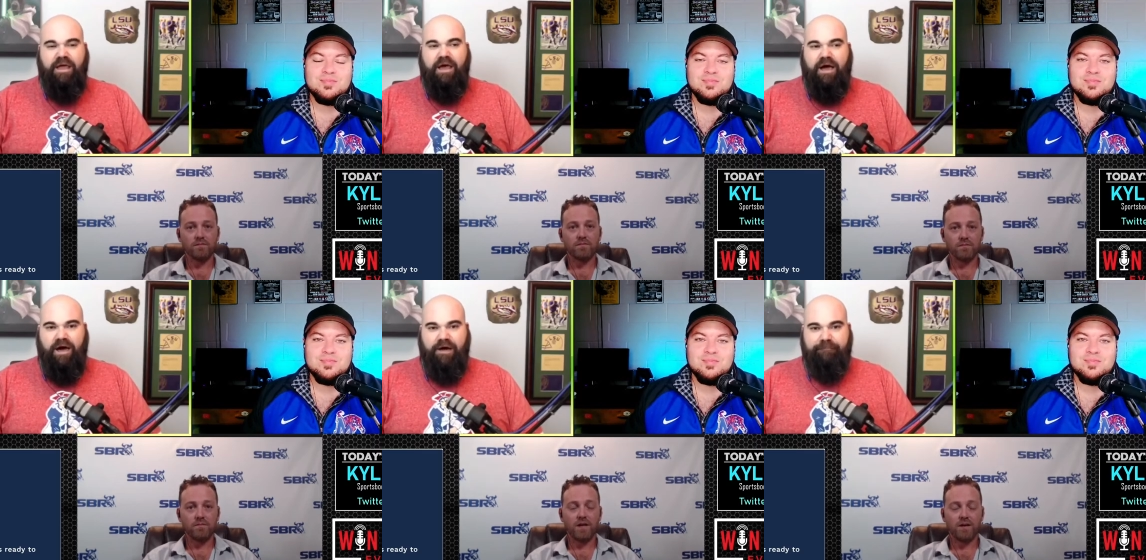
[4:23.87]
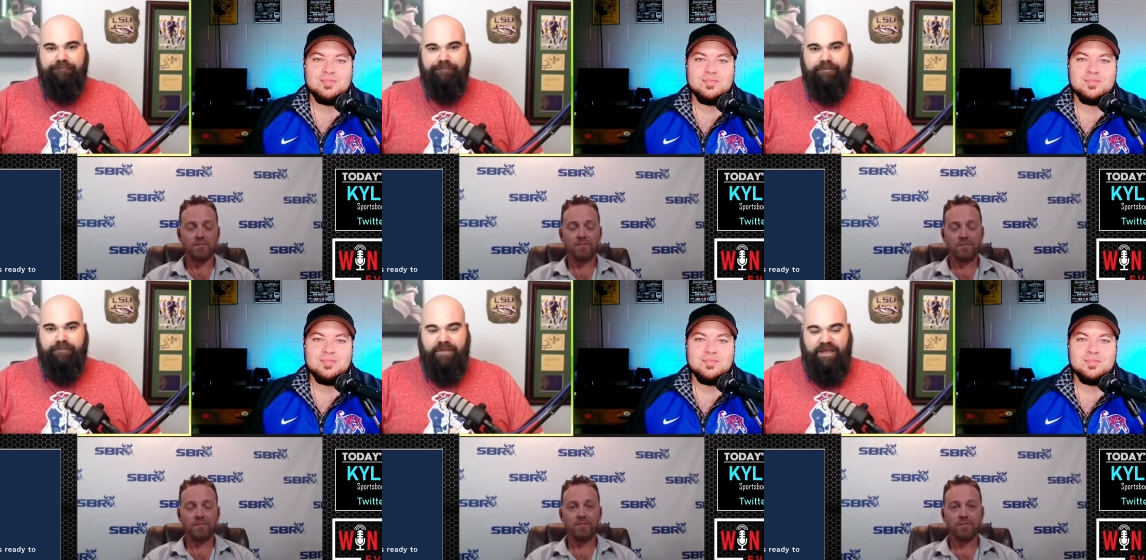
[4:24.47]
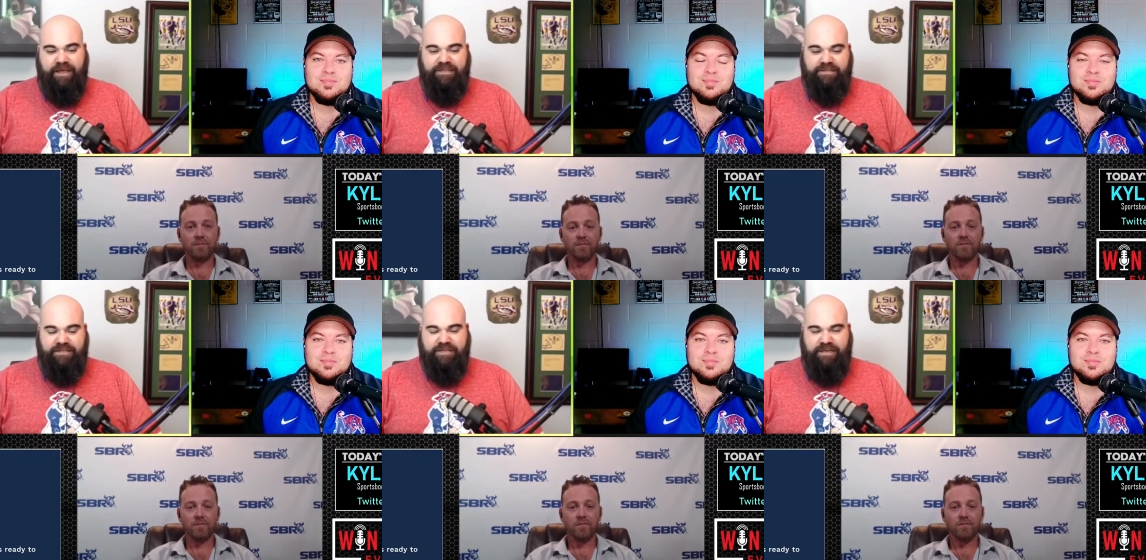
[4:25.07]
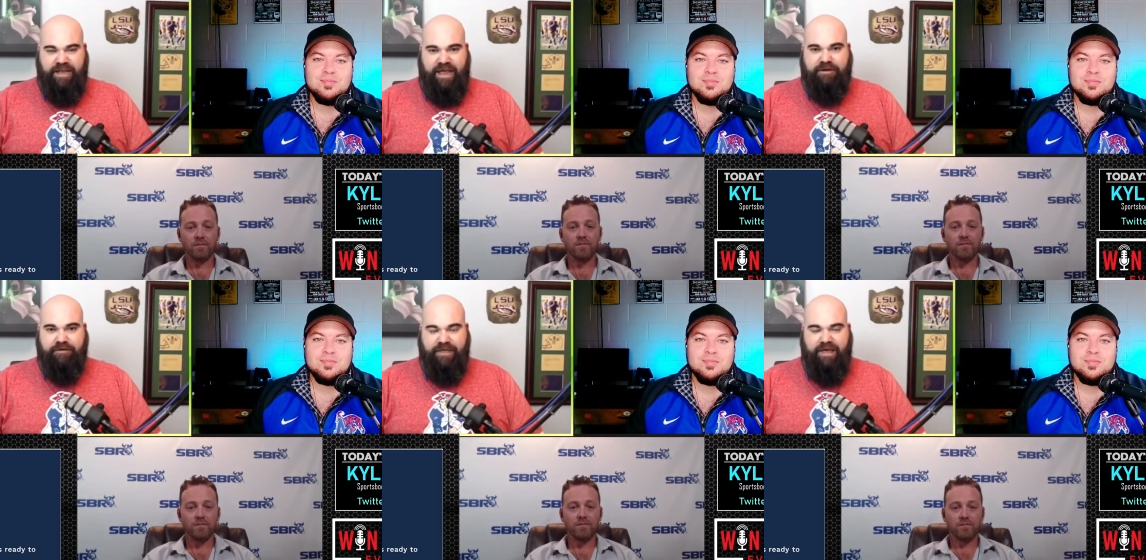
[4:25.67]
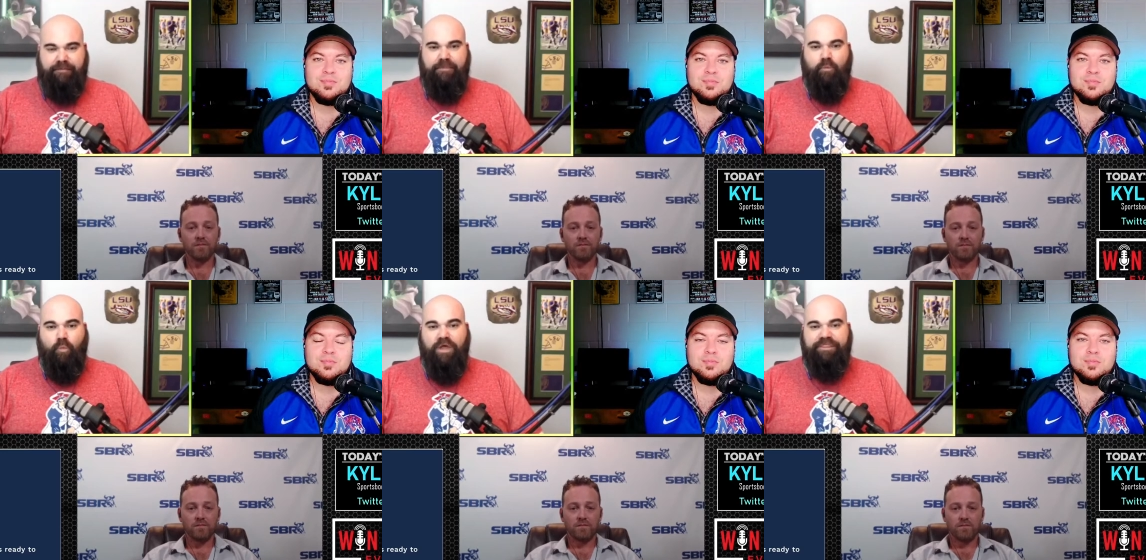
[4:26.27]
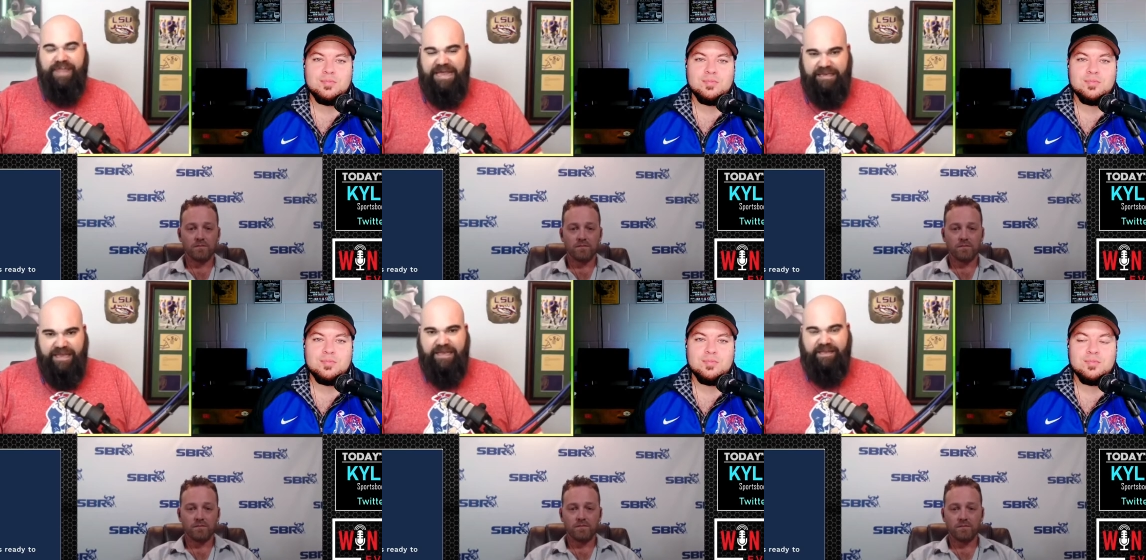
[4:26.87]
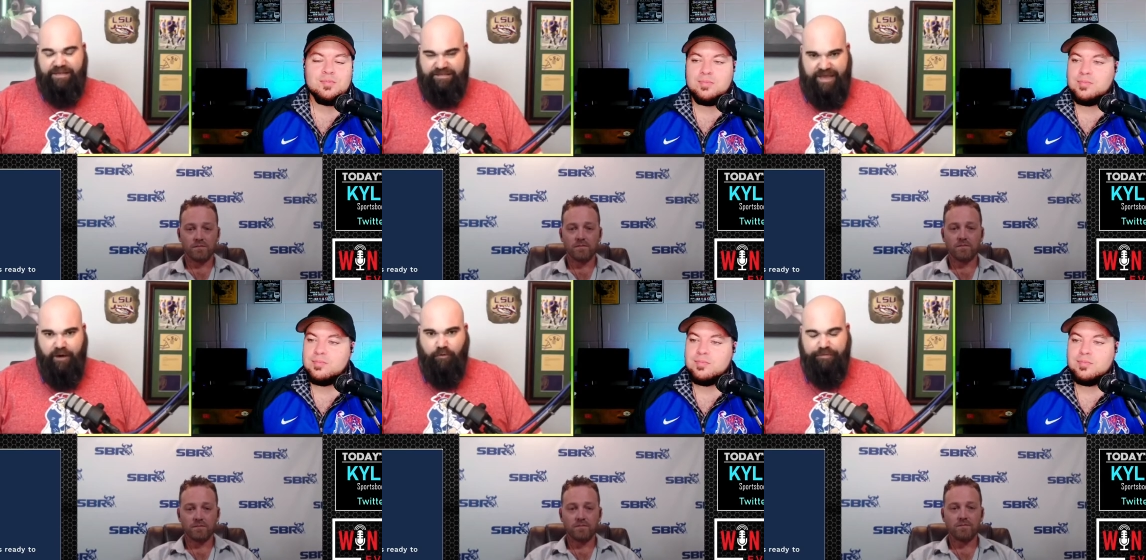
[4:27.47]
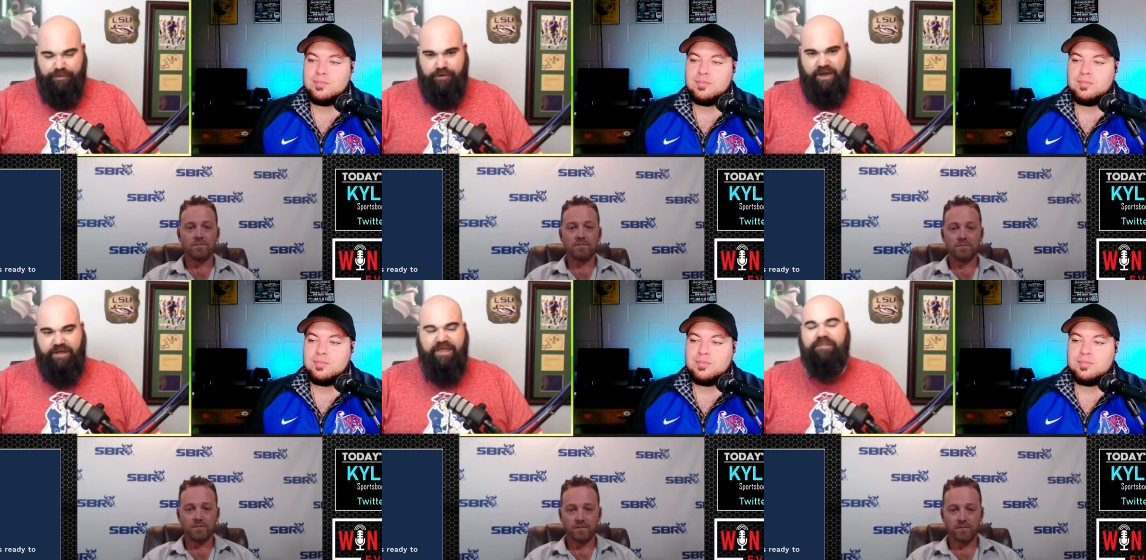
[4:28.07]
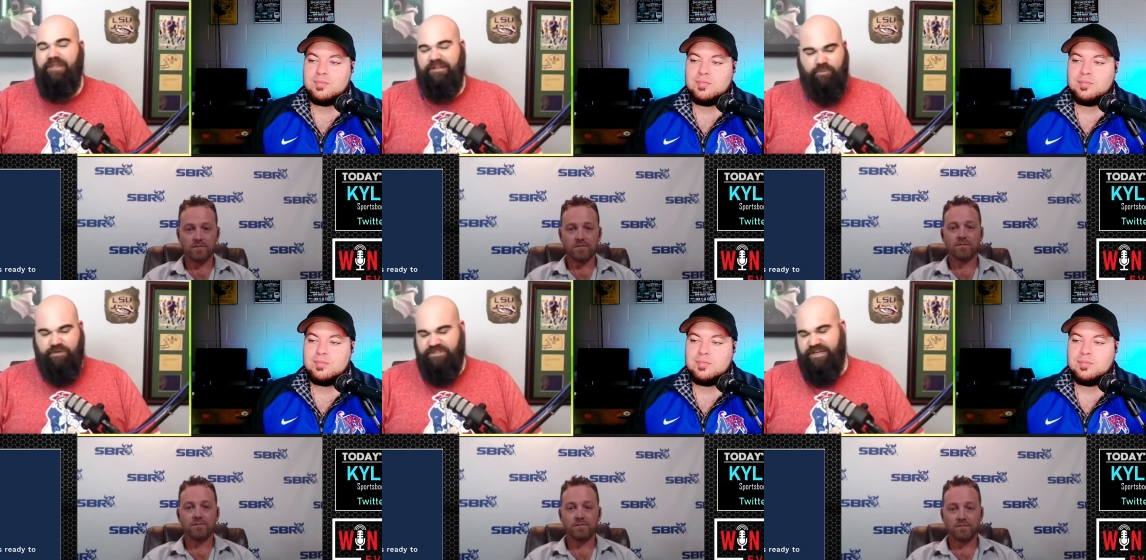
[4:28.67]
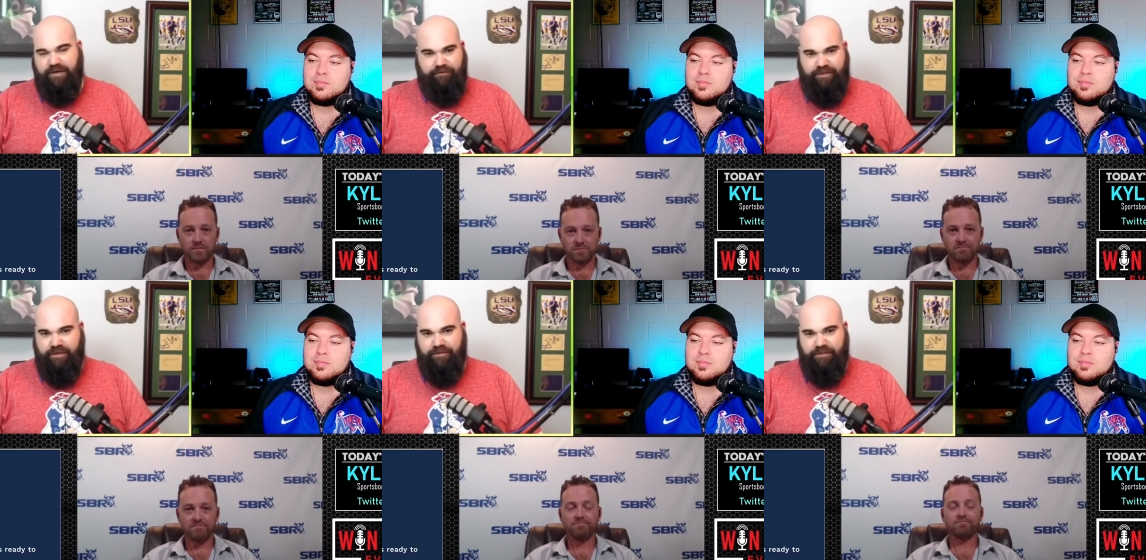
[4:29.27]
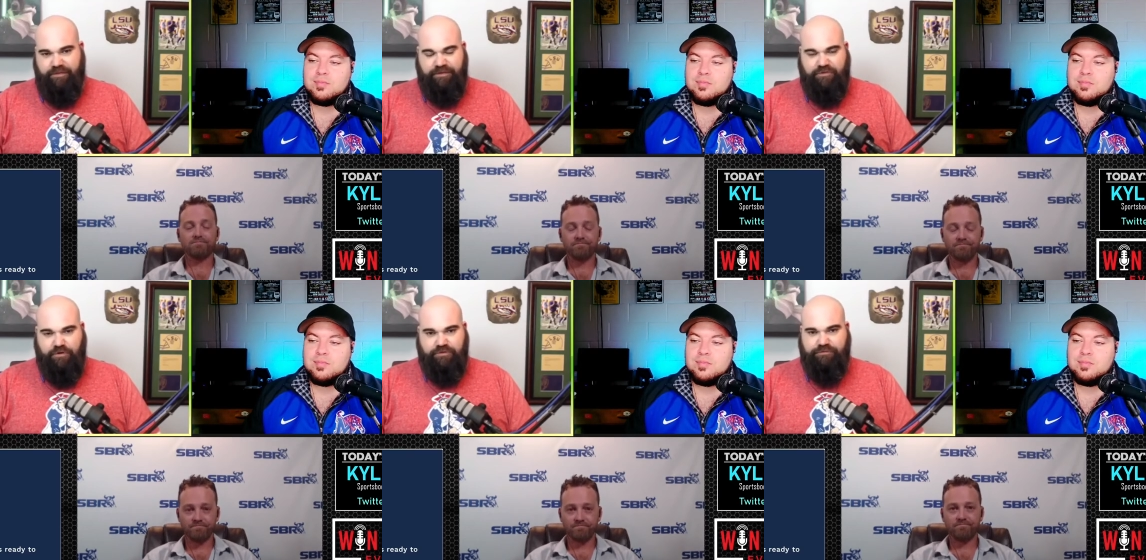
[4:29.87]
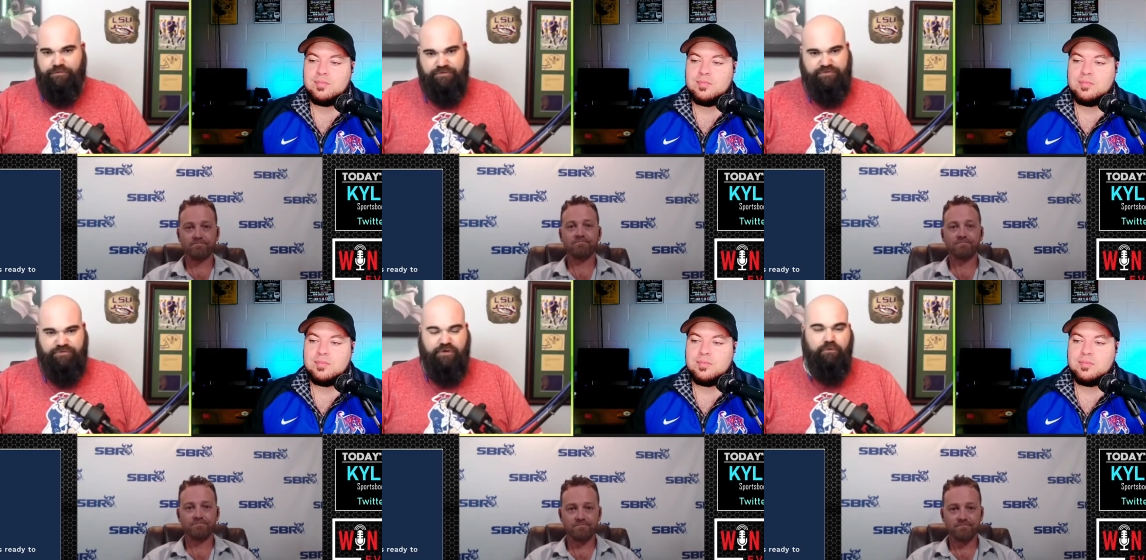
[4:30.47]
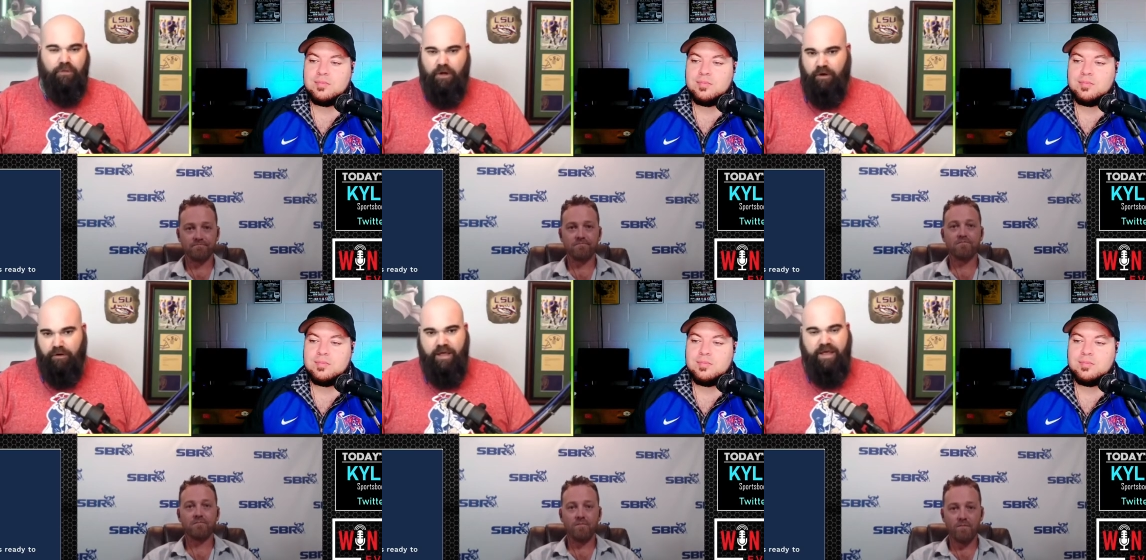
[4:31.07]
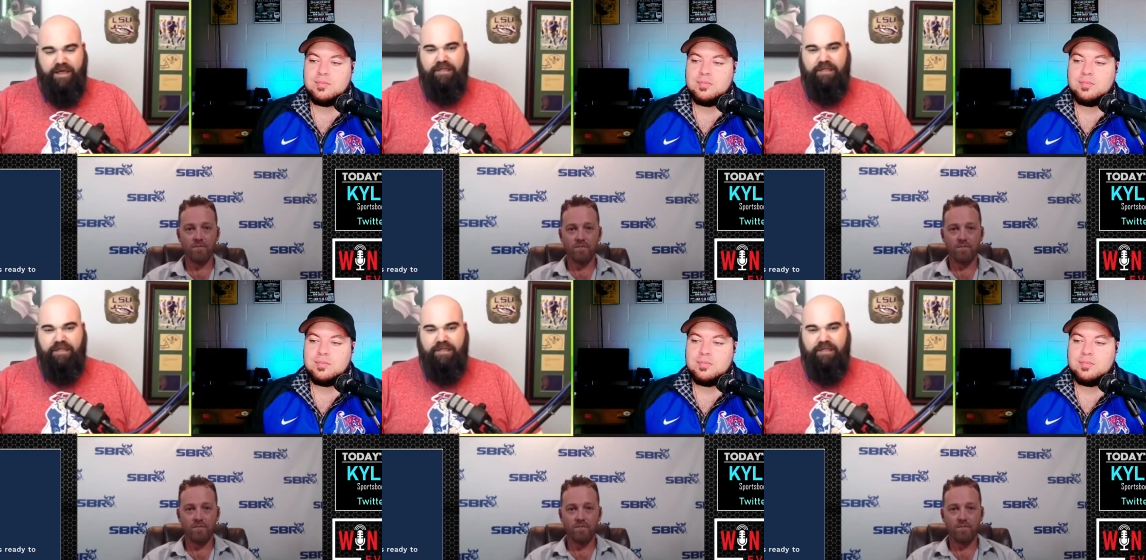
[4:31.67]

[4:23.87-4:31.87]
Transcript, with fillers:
Speaker 1: Um, yeah. He, he's he's going to anchor that. What they need is health. Okay, that that's what's killed the the, the mm-hmm. Chargers for so long. If